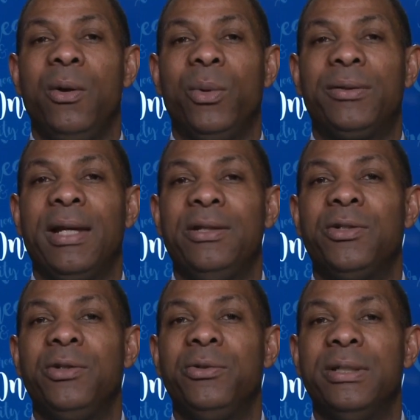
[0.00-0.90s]
what they
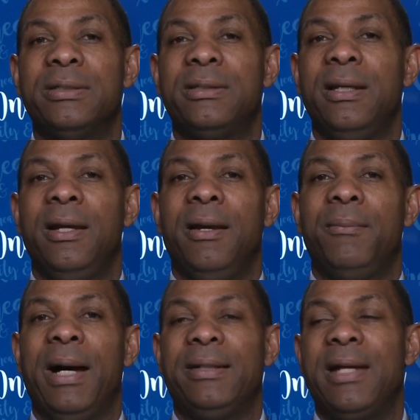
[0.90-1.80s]
do is
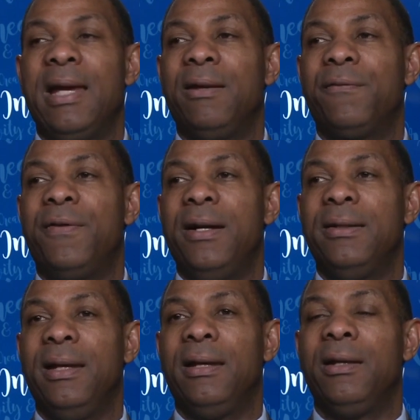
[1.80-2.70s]
by taking
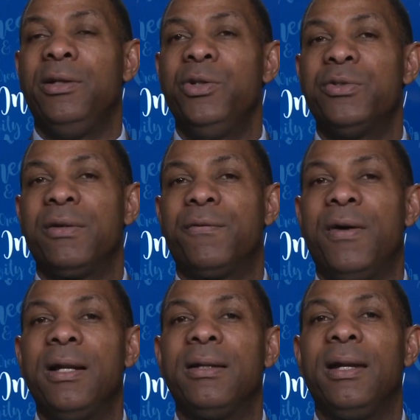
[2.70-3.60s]
funding, using
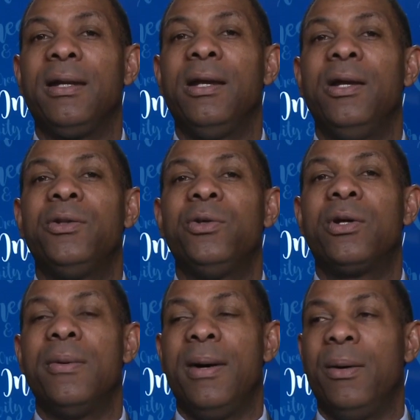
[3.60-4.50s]
funding to
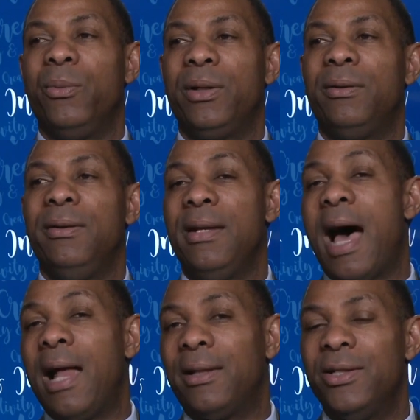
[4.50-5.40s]
come up with
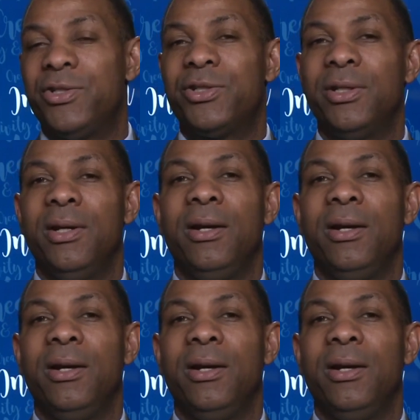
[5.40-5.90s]
knowledge,